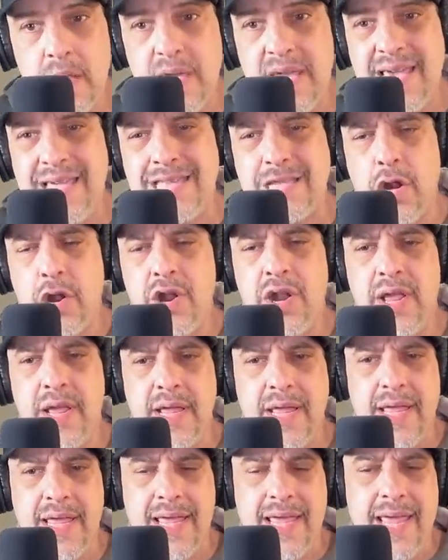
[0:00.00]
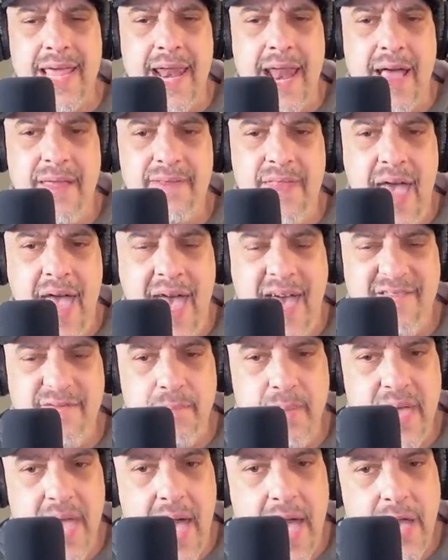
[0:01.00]
He started to get on the
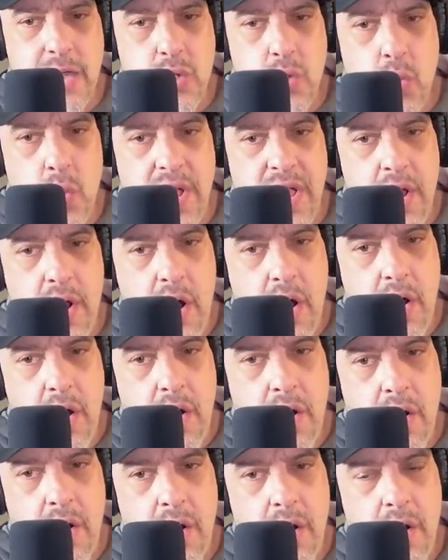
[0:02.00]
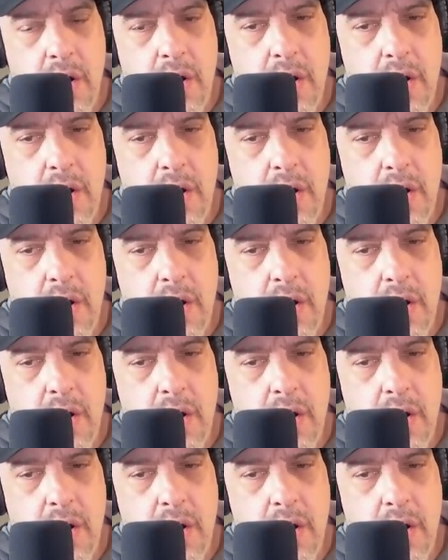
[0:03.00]
FBI's radar